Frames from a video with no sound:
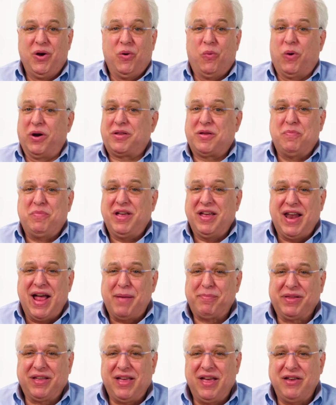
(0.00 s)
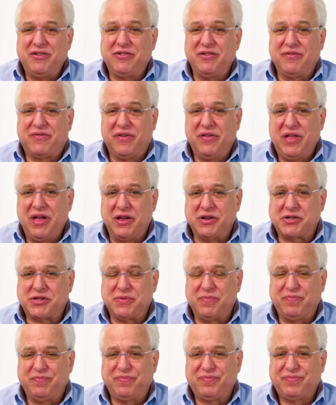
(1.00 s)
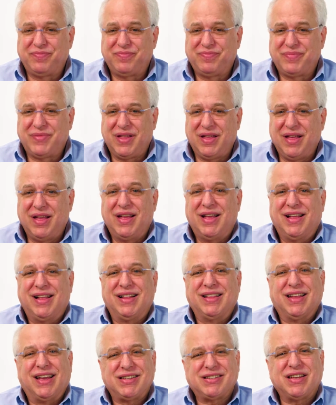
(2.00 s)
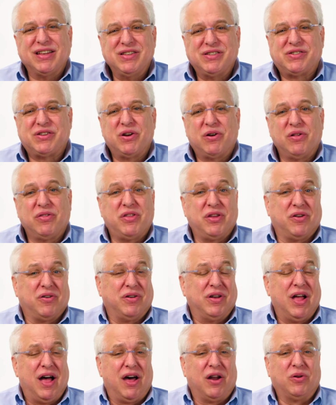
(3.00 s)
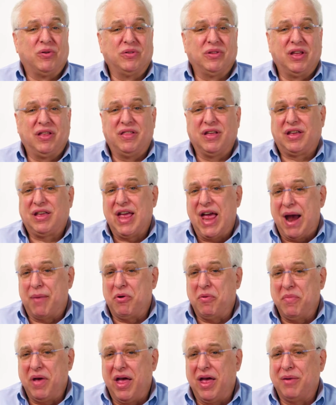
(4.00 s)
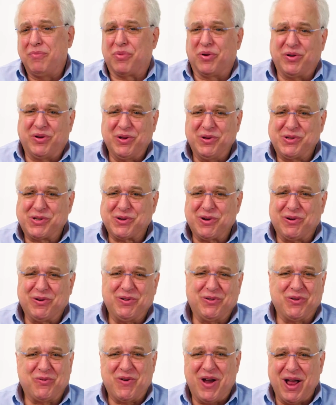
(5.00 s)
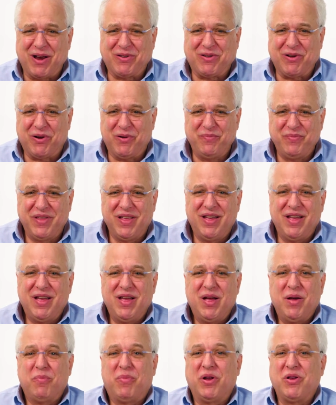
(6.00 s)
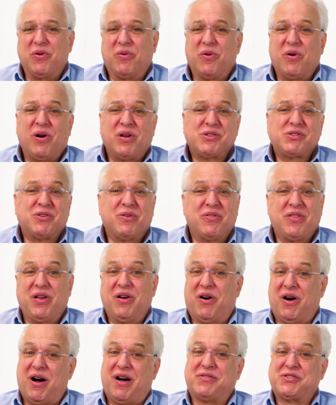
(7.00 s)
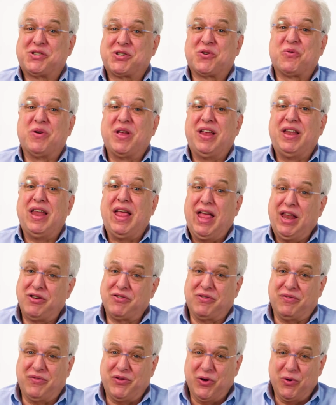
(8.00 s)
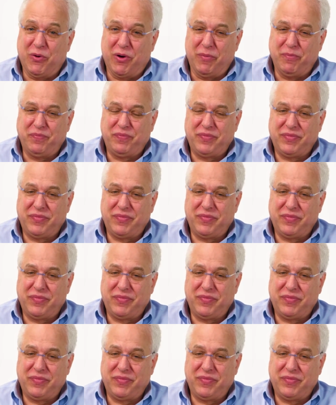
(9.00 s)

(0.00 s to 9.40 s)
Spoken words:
What could be an application for this? Let's consider that you're not only the cameraman, producer, director, but you're also the off-screen interviewer.